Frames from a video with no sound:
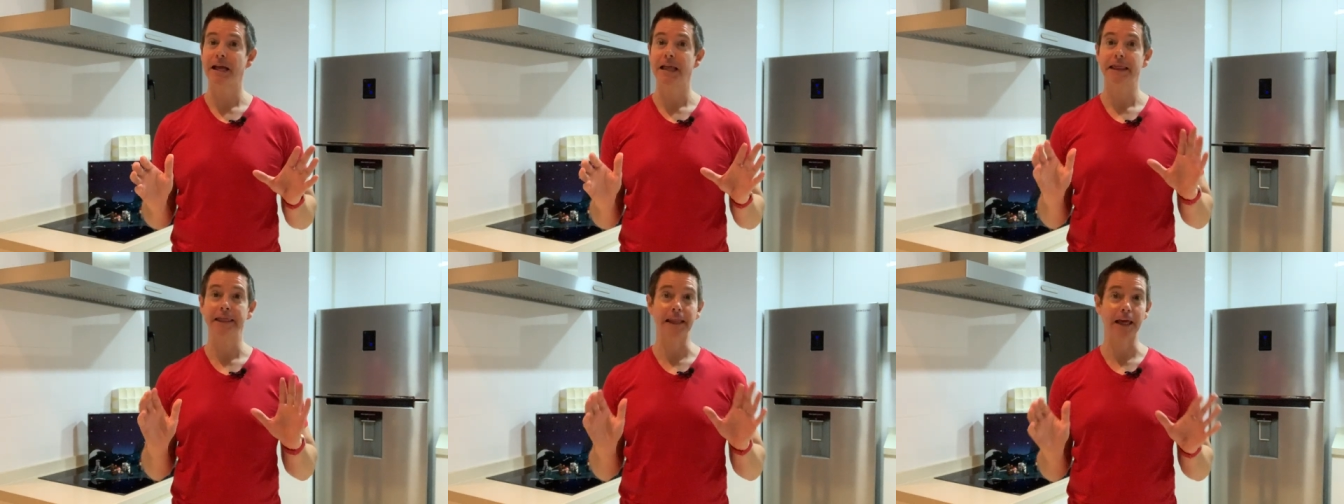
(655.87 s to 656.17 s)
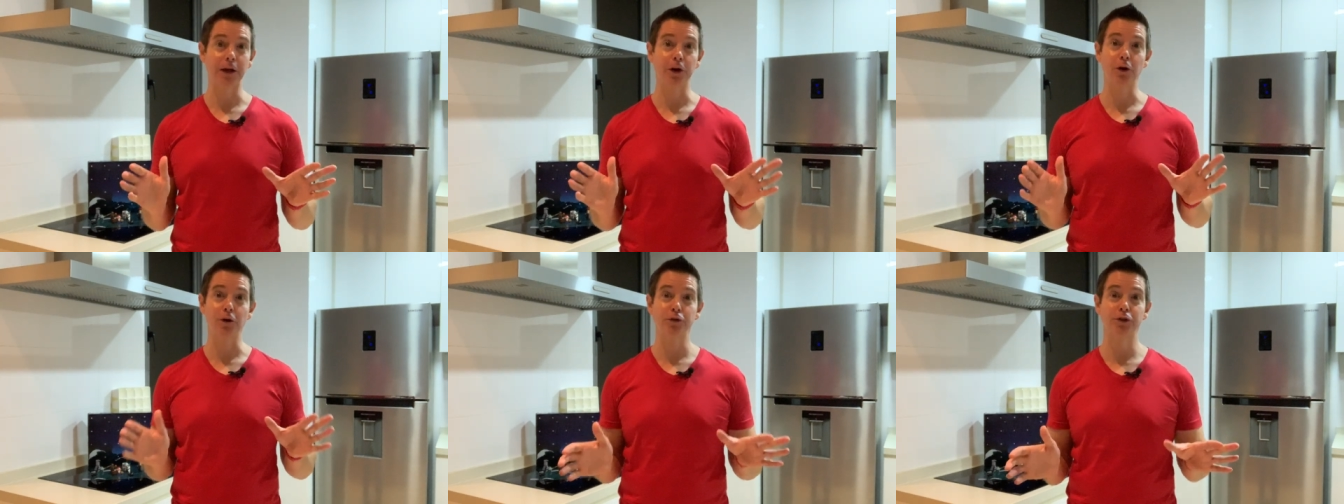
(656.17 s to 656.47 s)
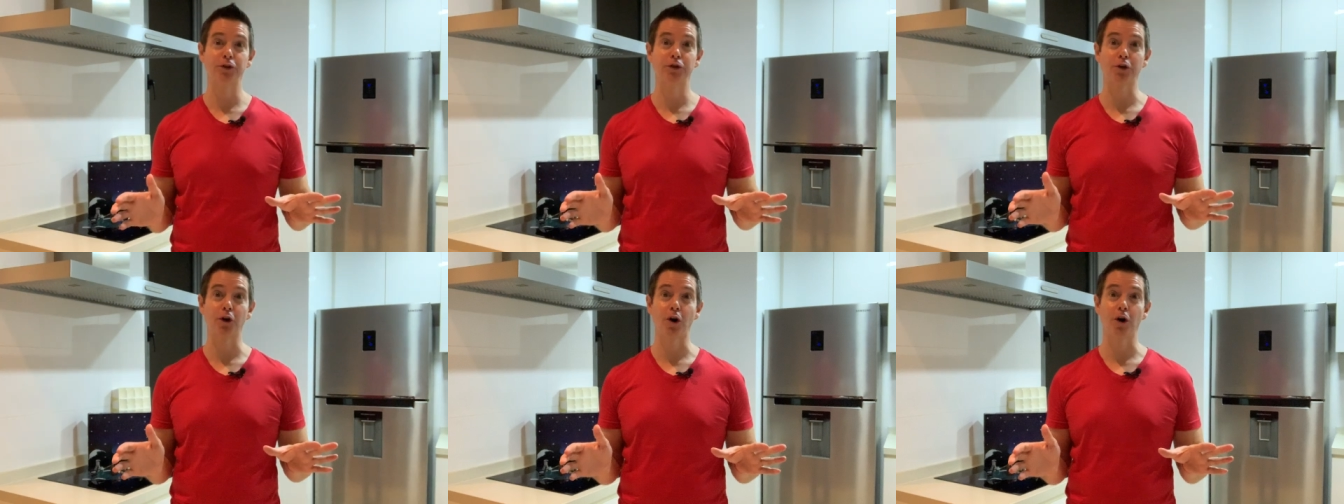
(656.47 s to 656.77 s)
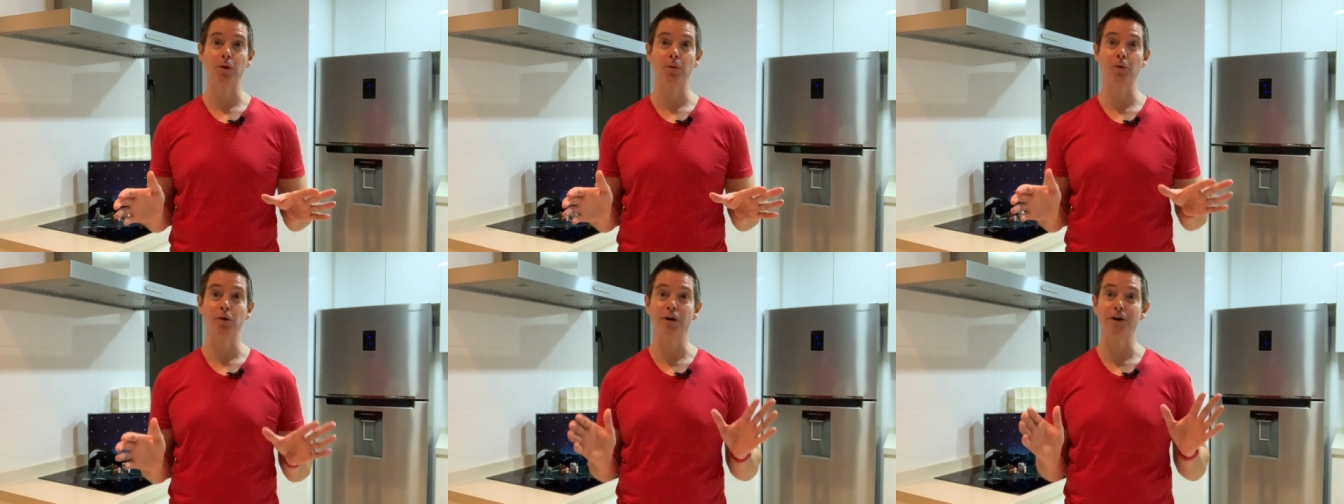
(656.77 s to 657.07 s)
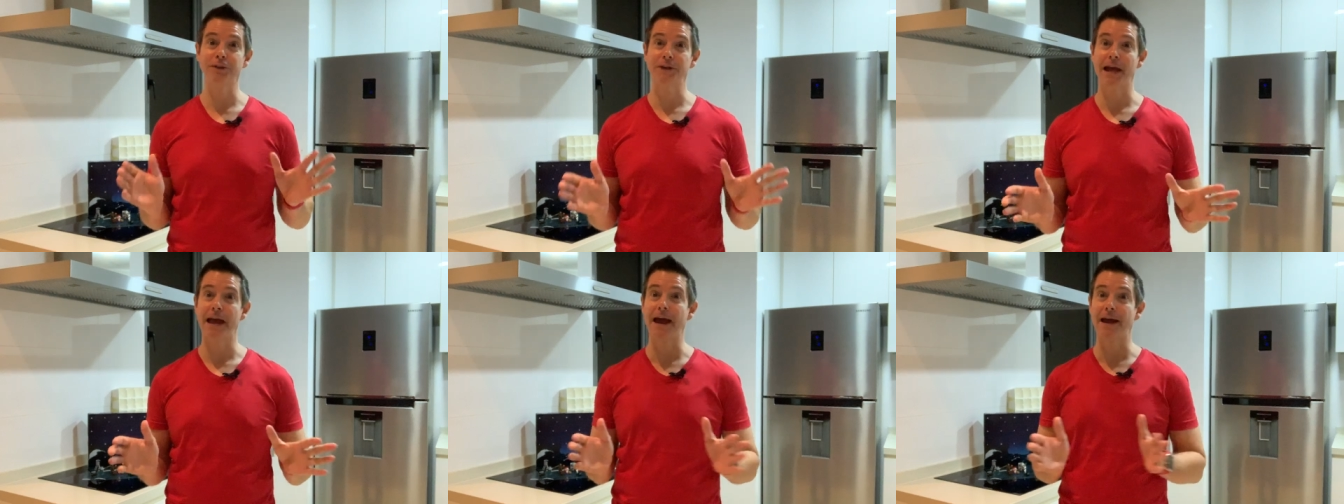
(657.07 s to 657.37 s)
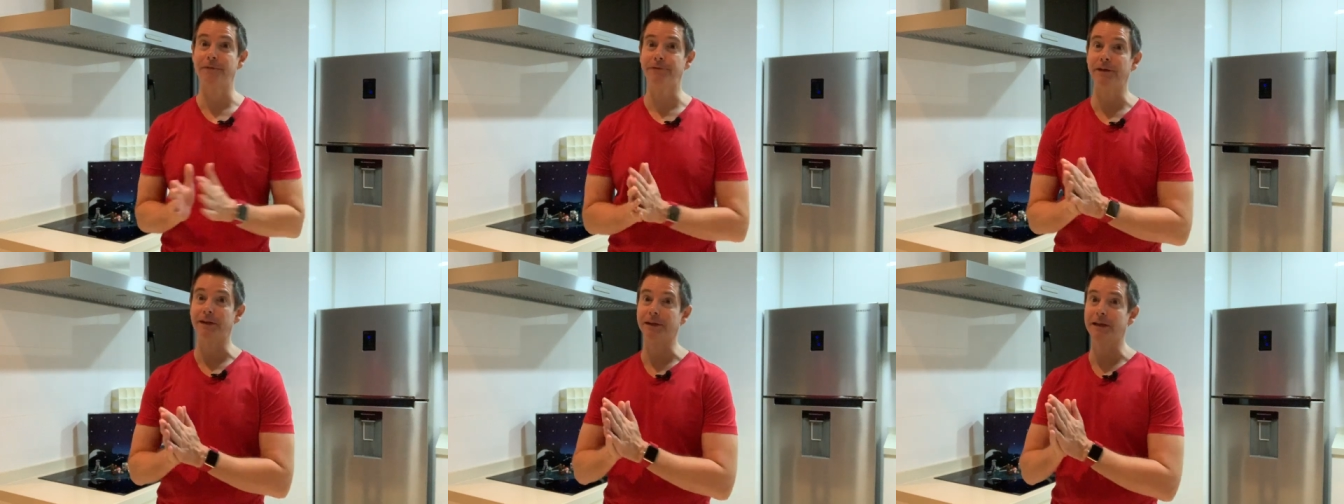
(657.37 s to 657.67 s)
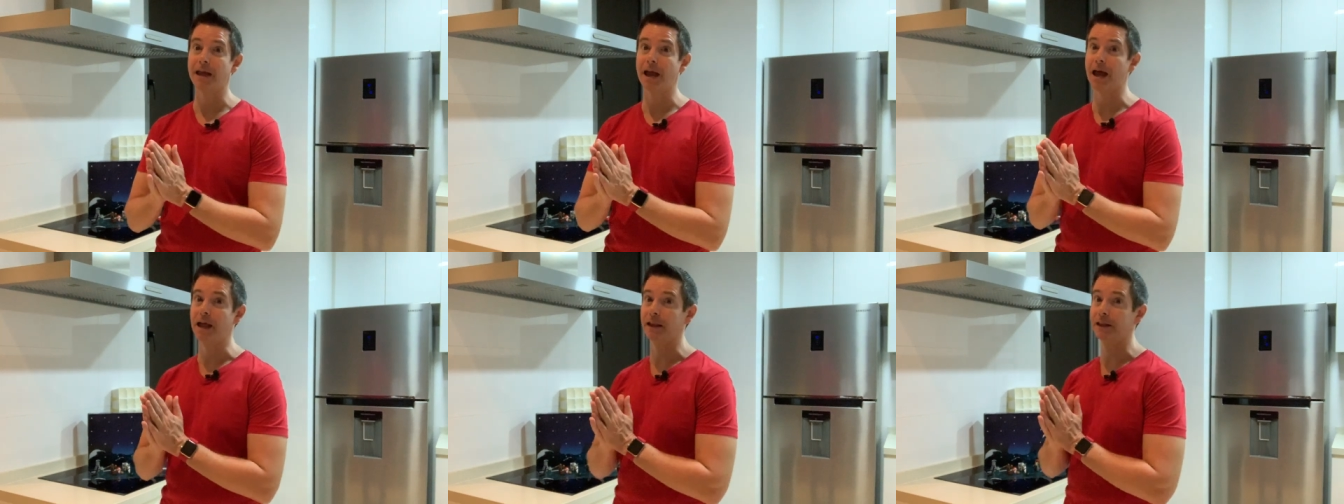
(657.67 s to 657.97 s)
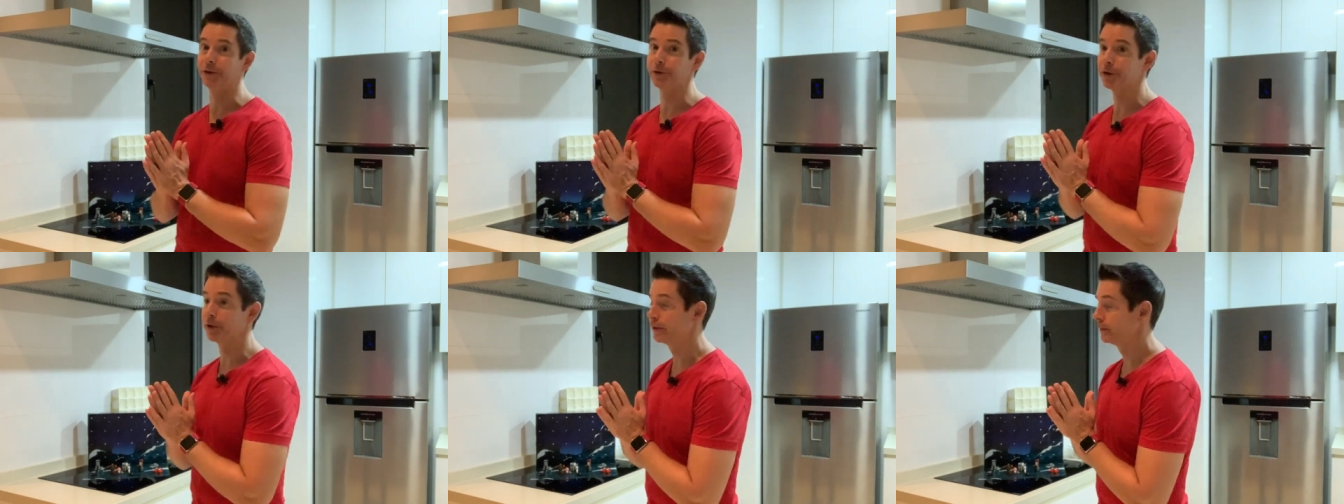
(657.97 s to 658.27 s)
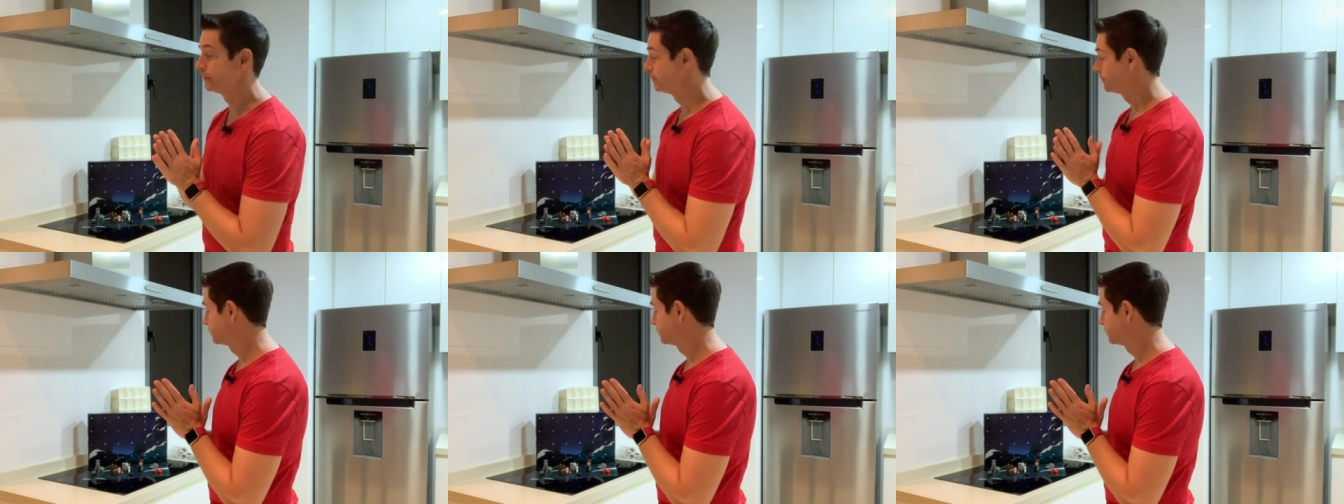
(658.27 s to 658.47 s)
LEGO Star Wars Advent Calendar.